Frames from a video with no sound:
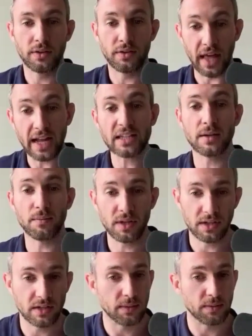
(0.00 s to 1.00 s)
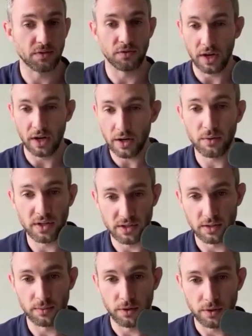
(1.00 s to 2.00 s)
That to me seems very
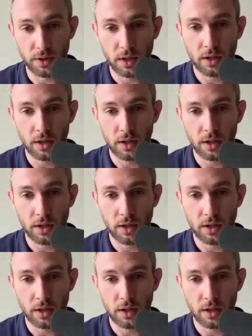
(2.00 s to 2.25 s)
reasonable.